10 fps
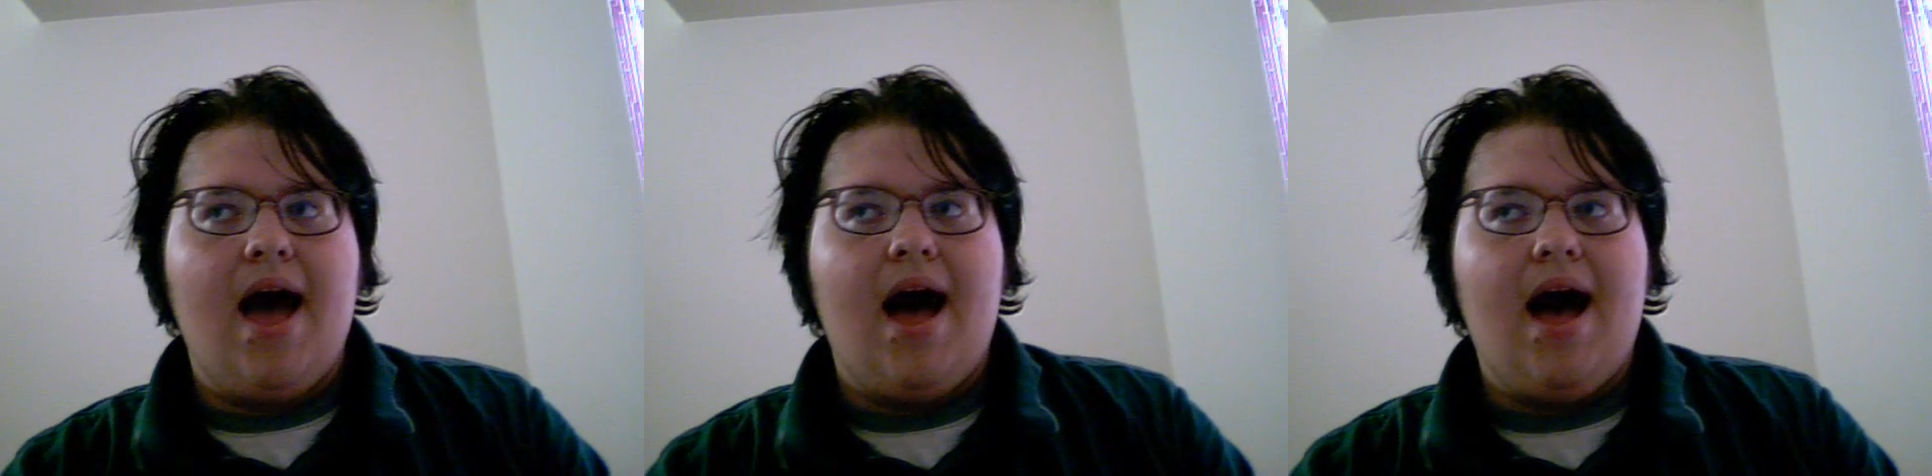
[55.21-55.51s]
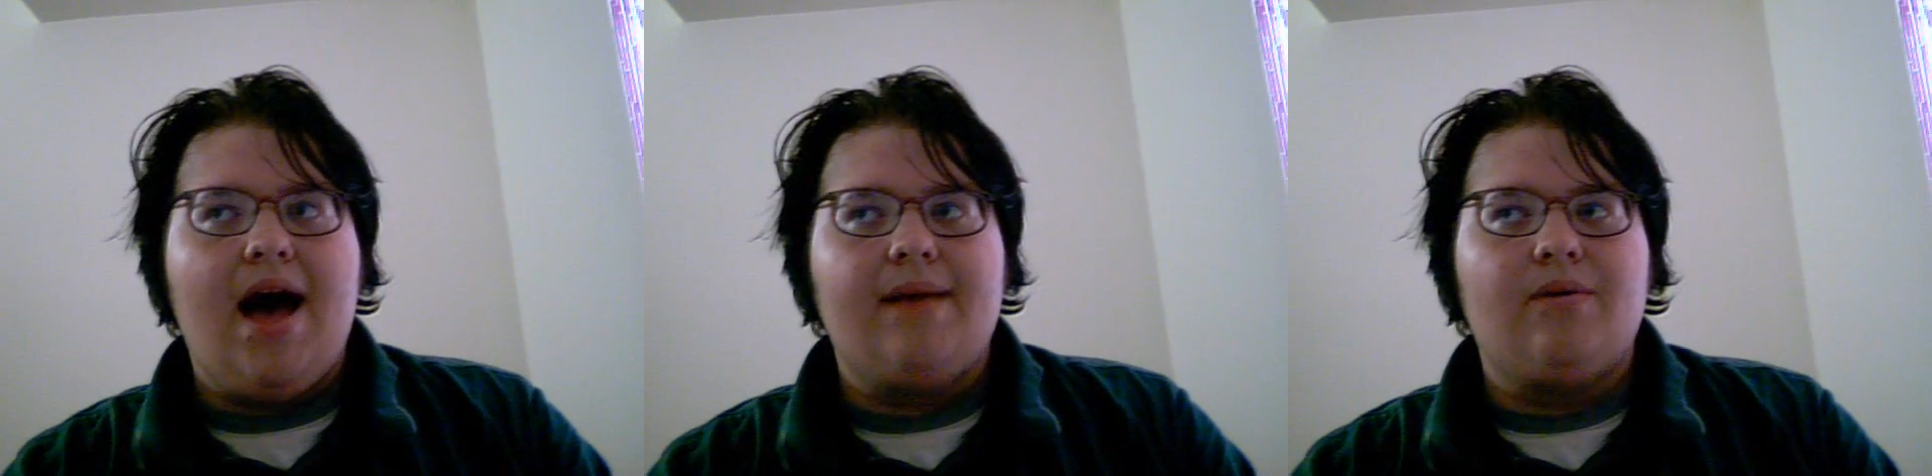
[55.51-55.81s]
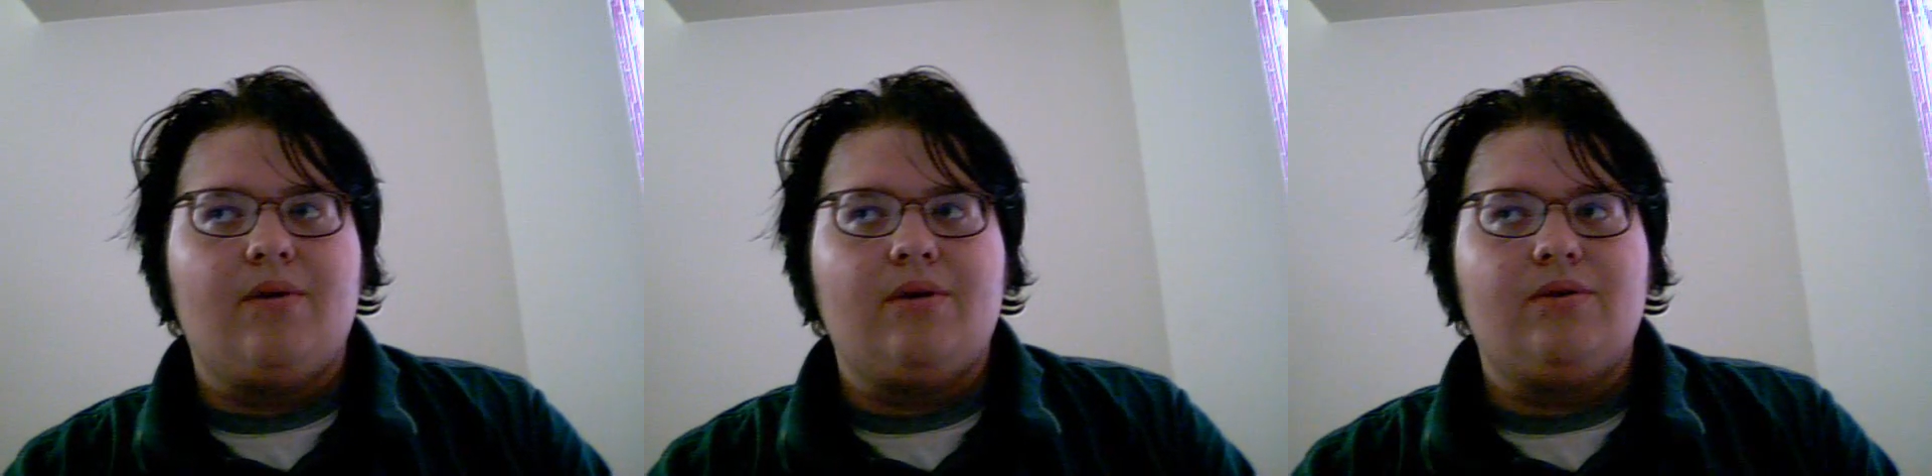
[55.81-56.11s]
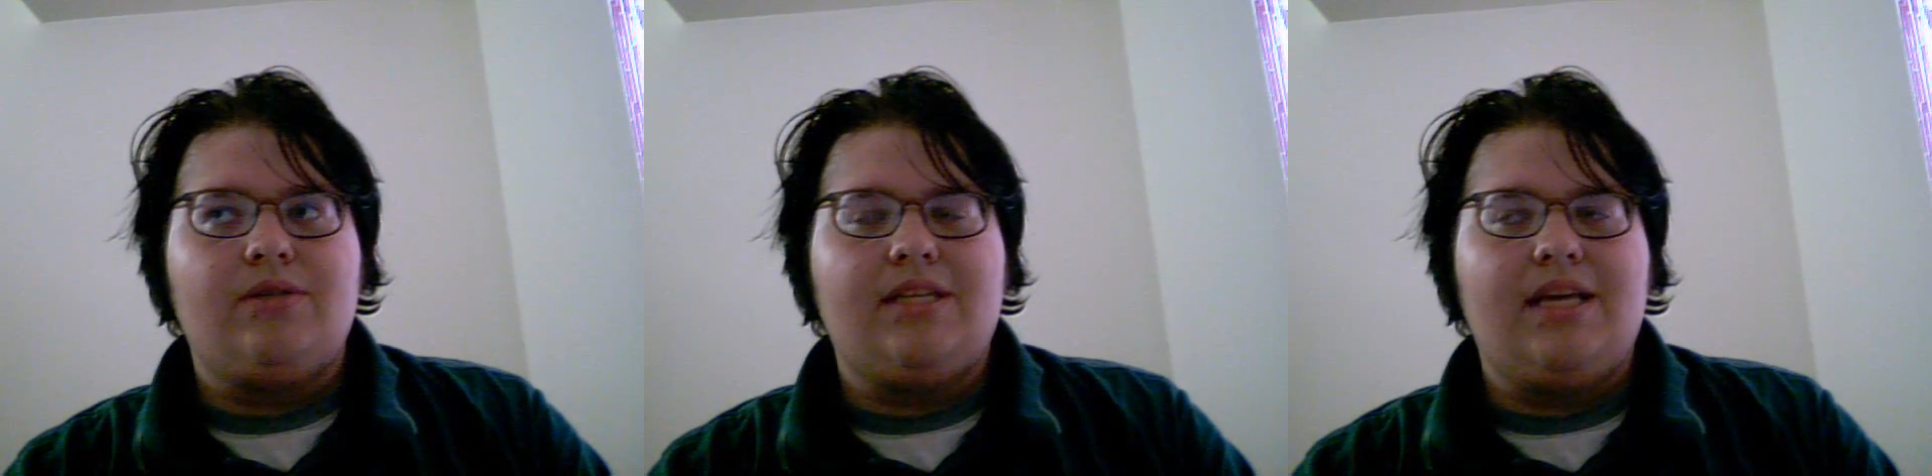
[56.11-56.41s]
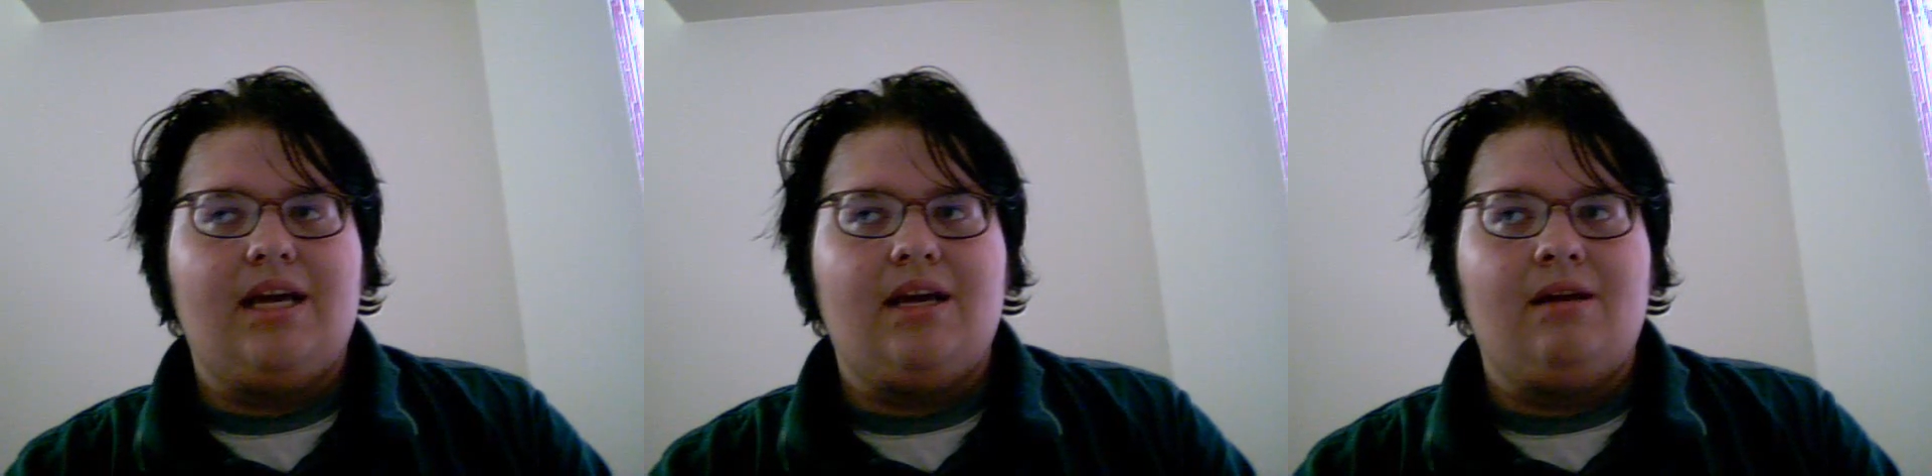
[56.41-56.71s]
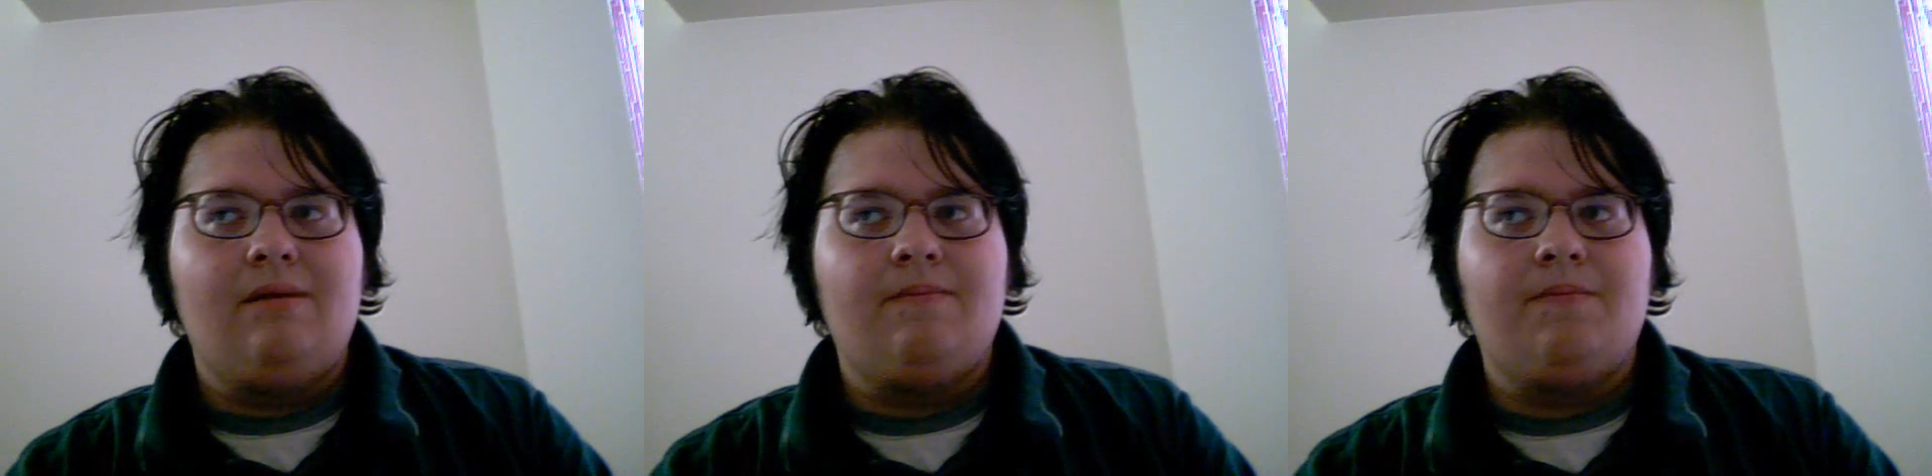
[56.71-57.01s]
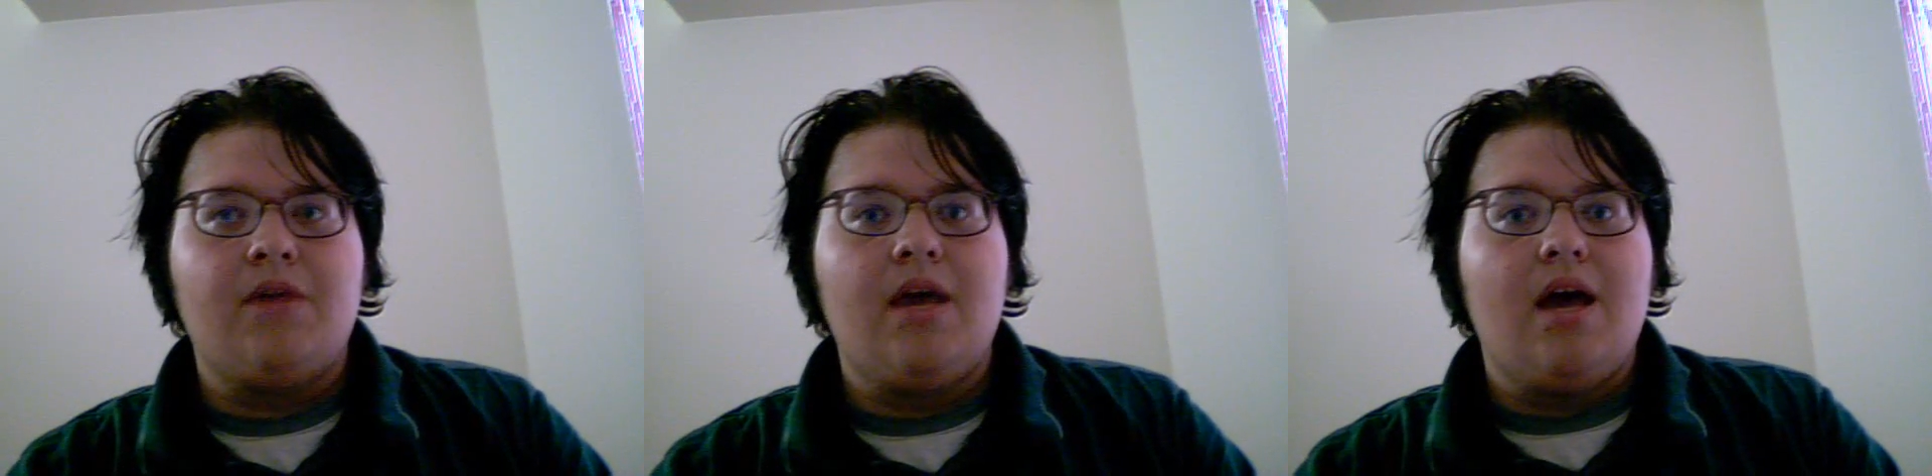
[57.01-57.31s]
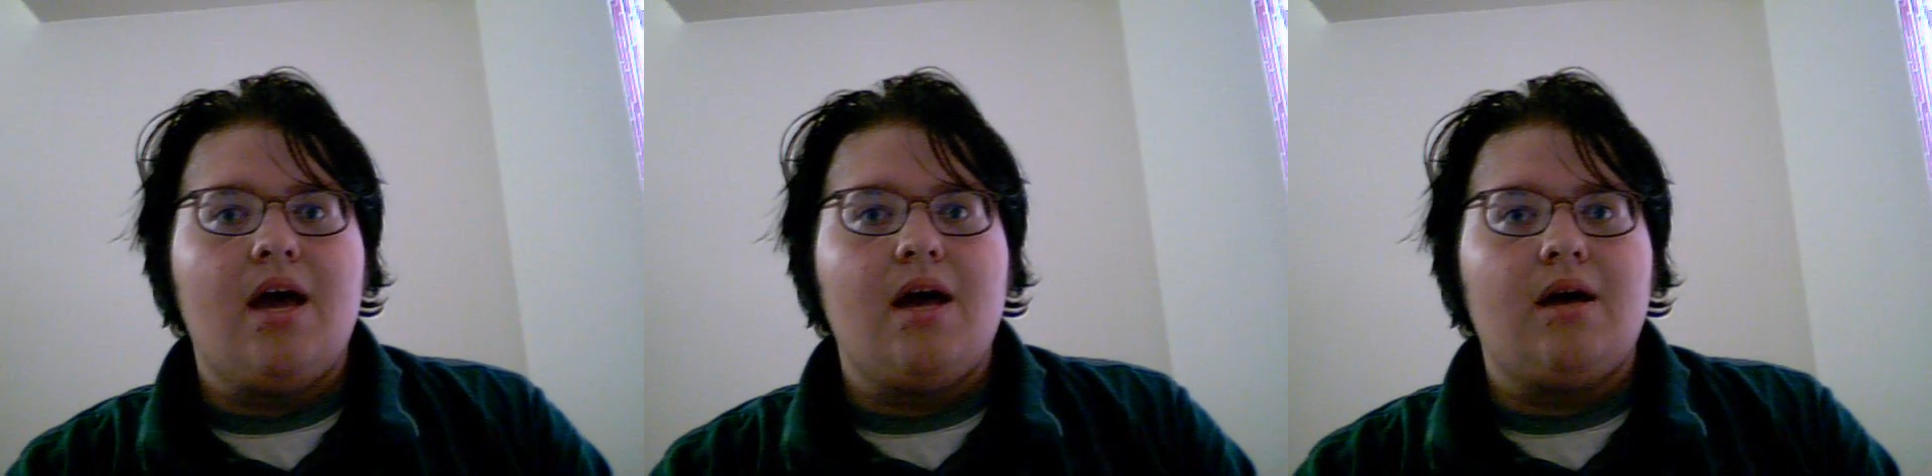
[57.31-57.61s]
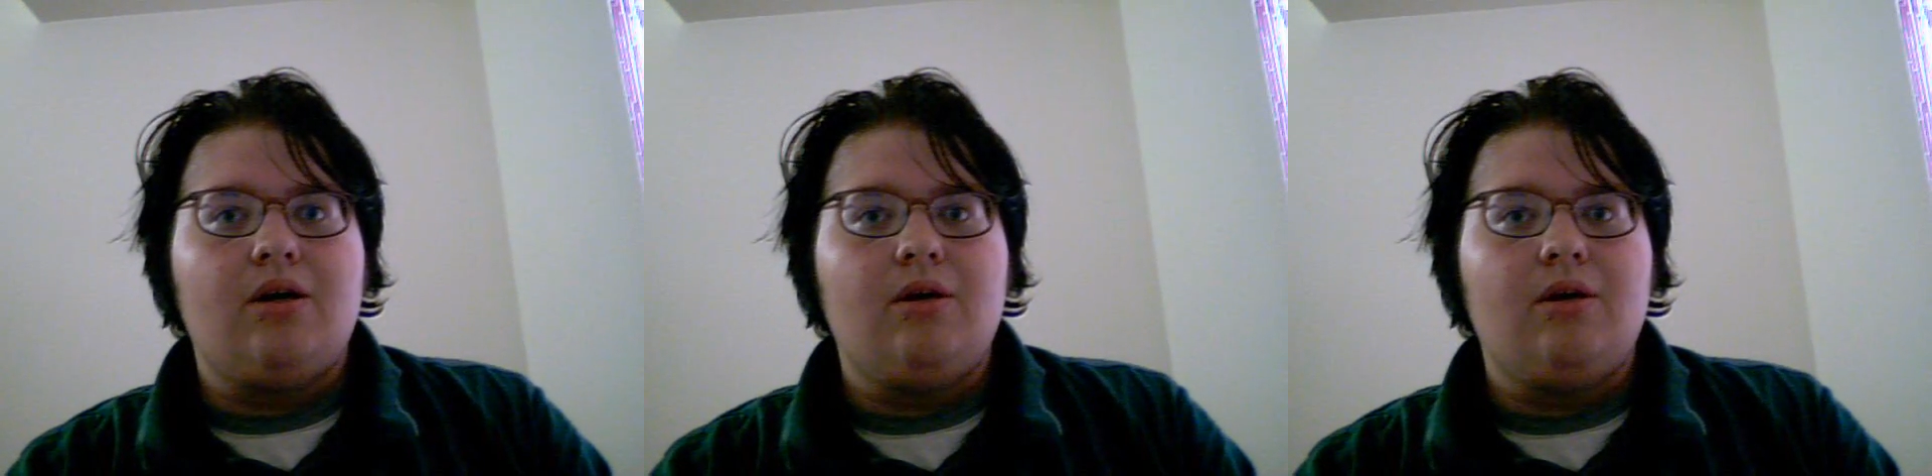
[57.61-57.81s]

I am going to sing Good